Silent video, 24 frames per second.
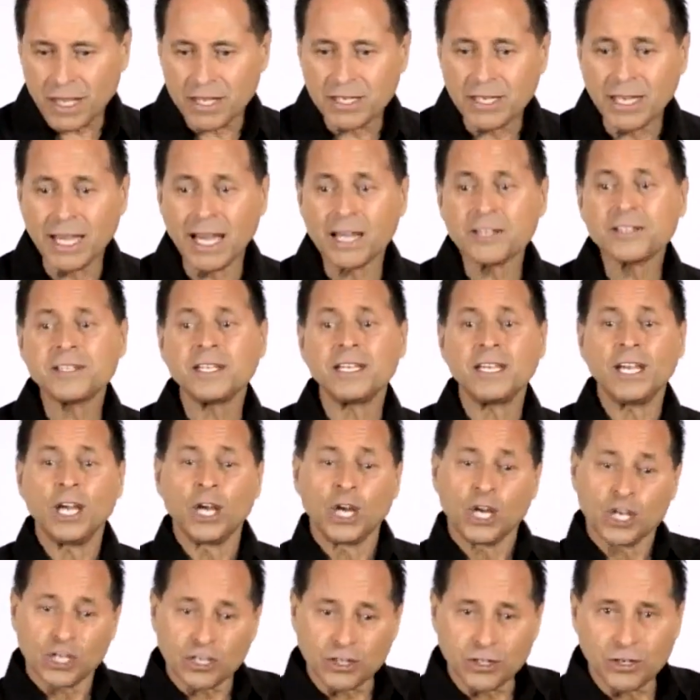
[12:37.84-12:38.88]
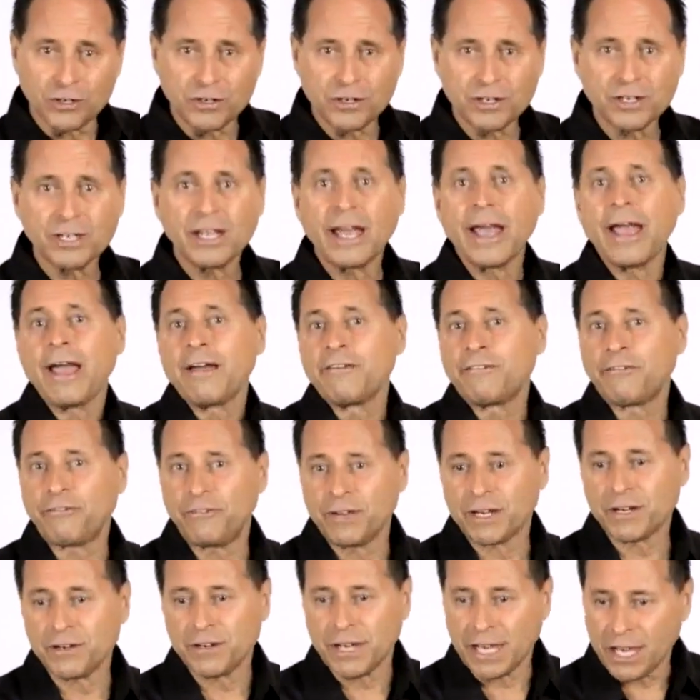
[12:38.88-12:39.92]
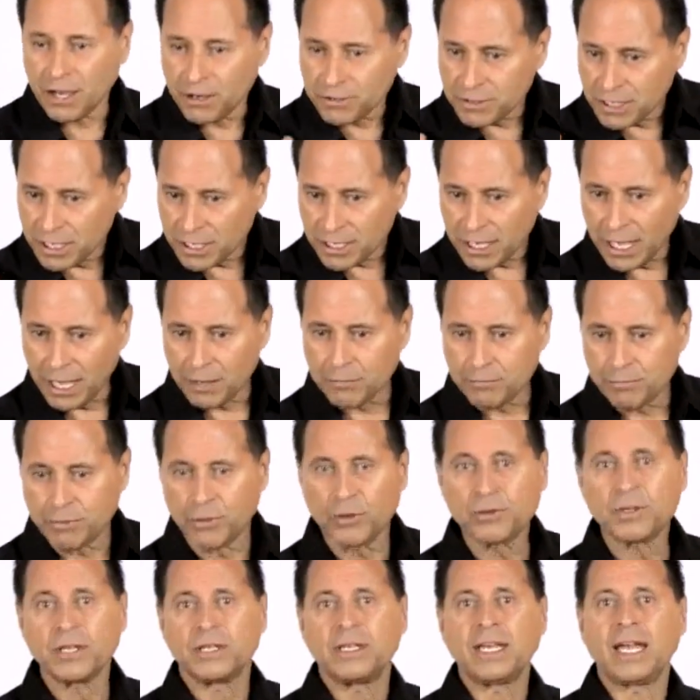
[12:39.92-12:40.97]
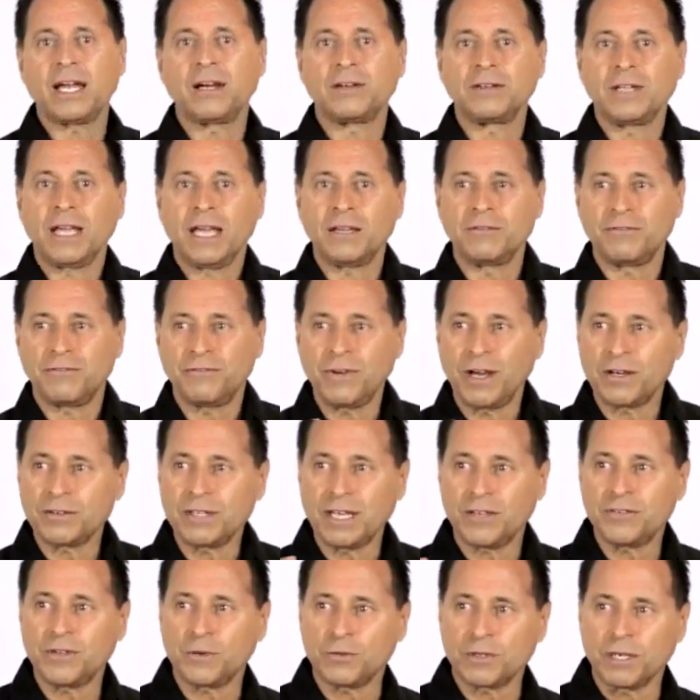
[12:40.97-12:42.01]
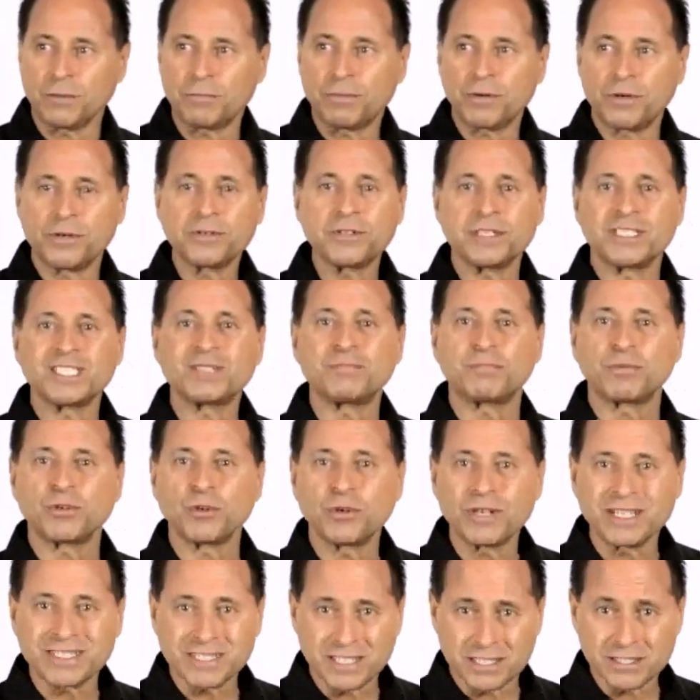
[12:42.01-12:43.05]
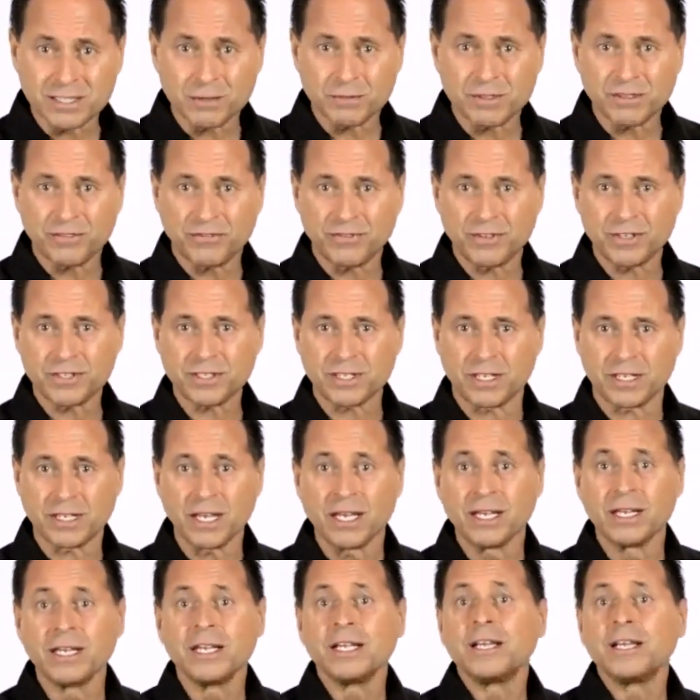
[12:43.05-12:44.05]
And he actually learned, figured out, and broke it down and found out that when a person is protease enzyme deficient,